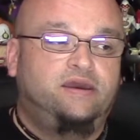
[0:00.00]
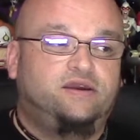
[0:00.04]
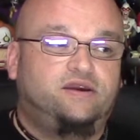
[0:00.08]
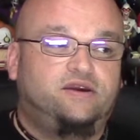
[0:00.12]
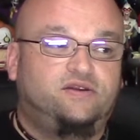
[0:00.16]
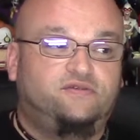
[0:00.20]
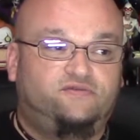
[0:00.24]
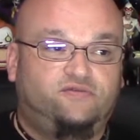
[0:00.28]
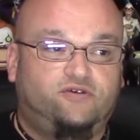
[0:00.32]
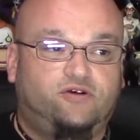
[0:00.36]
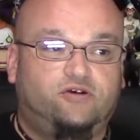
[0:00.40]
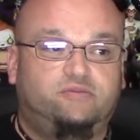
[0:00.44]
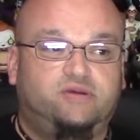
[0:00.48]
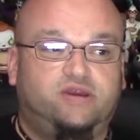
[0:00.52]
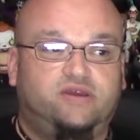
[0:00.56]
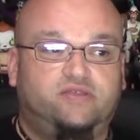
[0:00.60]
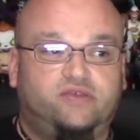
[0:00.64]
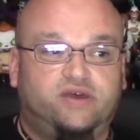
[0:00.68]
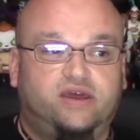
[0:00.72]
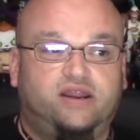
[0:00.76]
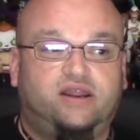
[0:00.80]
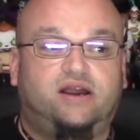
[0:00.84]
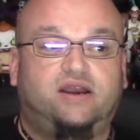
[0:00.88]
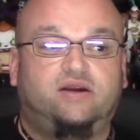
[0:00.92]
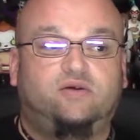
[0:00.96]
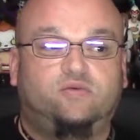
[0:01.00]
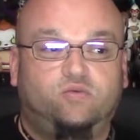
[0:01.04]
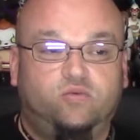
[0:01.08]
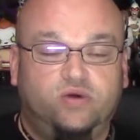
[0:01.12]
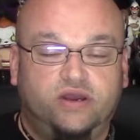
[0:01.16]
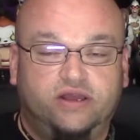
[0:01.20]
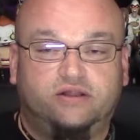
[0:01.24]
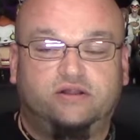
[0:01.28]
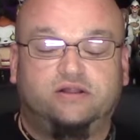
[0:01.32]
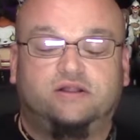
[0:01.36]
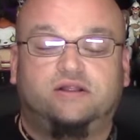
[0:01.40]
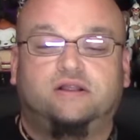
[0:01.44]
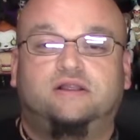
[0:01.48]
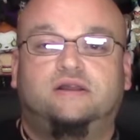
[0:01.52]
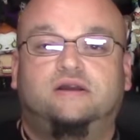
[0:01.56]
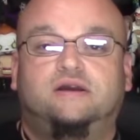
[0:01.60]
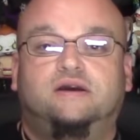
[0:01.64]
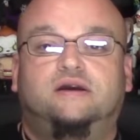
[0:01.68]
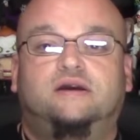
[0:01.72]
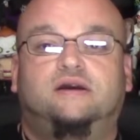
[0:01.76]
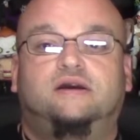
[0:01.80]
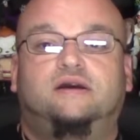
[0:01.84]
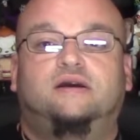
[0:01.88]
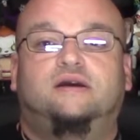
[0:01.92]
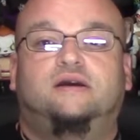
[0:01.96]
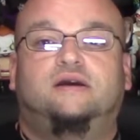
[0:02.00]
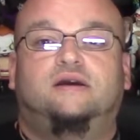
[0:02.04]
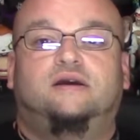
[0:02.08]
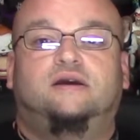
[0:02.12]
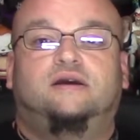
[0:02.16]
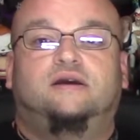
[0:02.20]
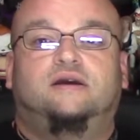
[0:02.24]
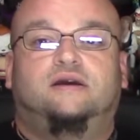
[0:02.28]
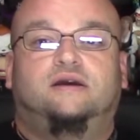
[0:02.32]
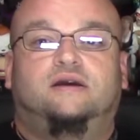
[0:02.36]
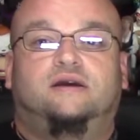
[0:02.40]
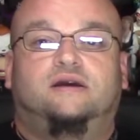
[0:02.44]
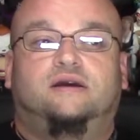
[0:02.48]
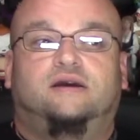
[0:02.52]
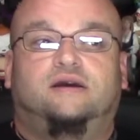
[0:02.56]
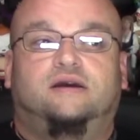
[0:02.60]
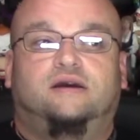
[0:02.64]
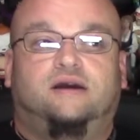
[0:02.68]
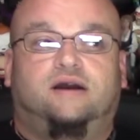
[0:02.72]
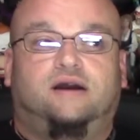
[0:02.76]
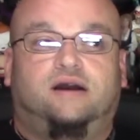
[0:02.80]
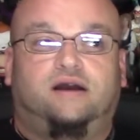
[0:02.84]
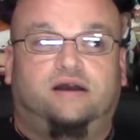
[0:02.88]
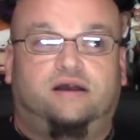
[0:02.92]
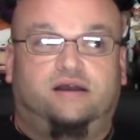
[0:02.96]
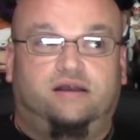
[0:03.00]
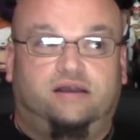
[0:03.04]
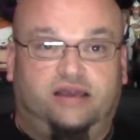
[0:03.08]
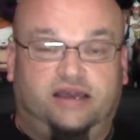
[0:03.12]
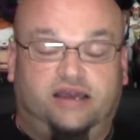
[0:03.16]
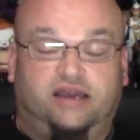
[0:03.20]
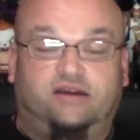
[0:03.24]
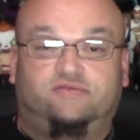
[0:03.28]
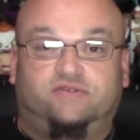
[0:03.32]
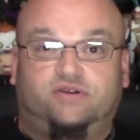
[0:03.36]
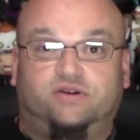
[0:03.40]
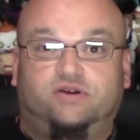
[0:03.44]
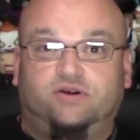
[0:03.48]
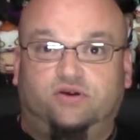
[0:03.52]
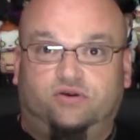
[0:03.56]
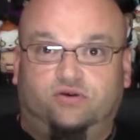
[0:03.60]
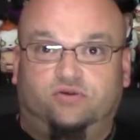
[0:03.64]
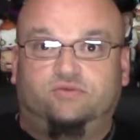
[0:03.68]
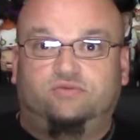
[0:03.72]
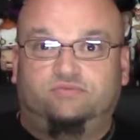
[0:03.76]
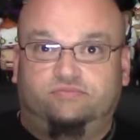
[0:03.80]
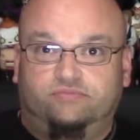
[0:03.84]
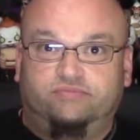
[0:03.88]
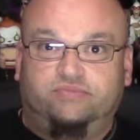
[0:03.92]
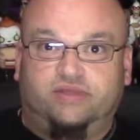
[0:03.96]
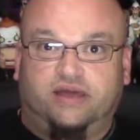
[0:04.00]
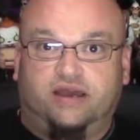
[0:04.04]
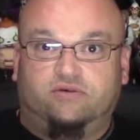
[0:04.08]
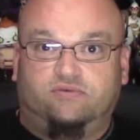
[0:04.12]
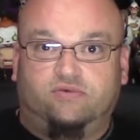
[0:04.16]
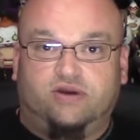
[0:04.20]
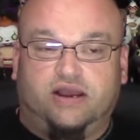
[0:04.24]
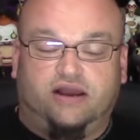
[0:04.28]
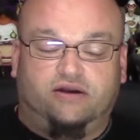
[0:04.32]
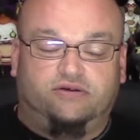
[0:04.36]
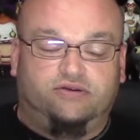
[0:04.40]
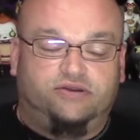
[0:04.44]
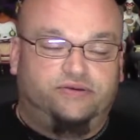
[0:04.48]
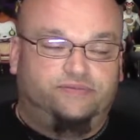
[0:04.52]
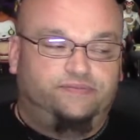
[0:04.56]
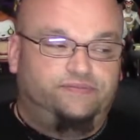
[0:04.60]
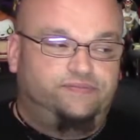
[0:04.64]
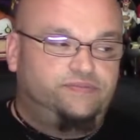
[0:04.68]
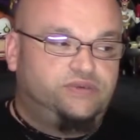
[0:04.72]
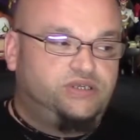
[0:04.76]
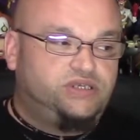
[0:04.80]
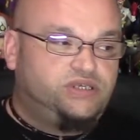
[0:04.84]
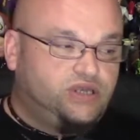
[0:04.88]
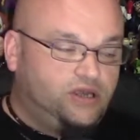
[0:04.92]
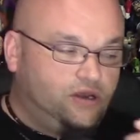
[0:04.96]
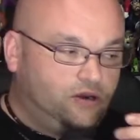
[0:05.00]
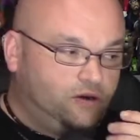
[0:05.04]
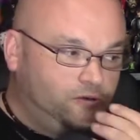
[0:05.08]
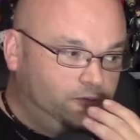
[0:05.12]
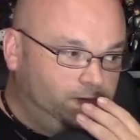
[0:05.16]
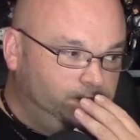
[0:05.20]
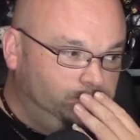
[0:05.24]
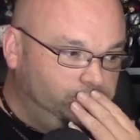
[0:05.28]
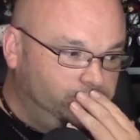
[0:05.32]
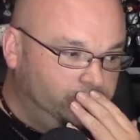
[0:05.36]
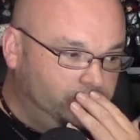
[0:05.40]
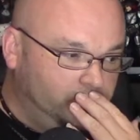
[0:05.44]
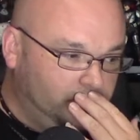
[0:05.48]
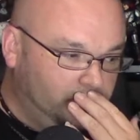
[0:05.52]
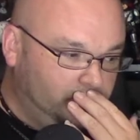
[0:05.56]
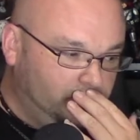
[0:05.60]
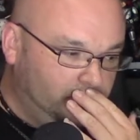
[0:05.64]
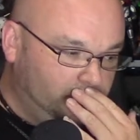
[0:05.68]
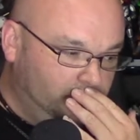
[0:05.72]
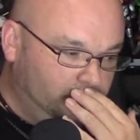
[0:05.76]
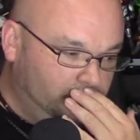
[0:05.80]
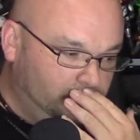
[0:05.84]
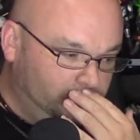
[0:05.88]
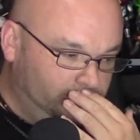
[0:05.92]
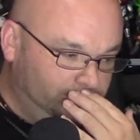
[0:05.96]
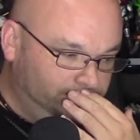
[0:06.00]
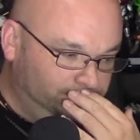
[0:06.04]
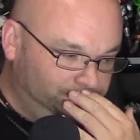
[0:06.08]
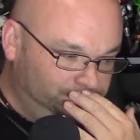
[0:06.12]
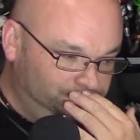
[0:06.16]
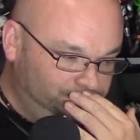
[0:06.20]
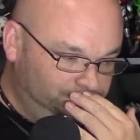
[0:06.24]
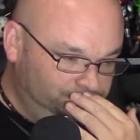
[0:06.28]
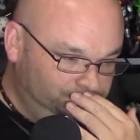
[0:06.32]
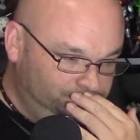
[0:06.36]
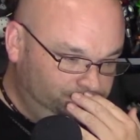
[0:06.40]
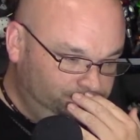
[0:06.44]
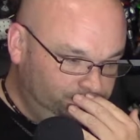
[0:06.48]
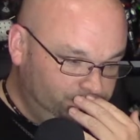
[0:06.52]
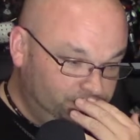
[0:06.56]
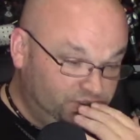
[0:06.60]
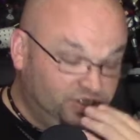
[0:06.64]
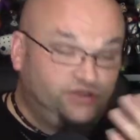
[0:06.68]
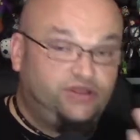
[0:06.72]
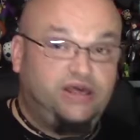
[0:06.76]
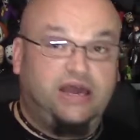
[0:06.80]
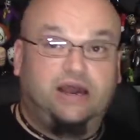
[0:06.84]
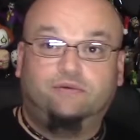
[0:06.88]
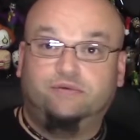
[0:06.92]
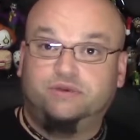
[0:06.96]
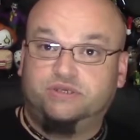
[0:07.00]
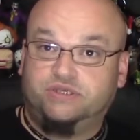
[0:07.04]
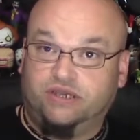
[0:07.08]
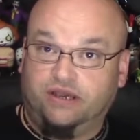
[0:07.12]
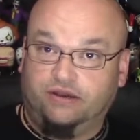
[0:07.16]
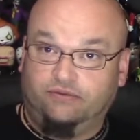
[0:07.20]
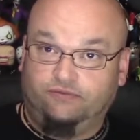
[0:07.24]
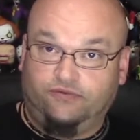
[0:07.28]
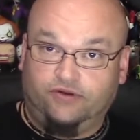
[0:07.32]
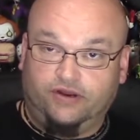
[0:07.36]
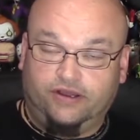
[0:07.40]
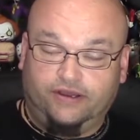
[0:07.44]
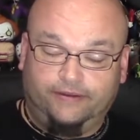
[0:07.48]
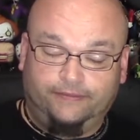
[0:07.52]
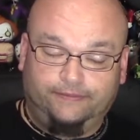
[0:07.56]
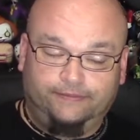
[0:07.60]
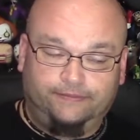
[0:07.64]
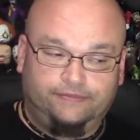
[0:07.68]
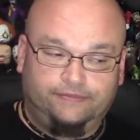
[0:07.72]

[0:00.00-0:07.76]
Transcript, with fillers: confirming that I will uh, have to go that route. So, um, so that was comforting.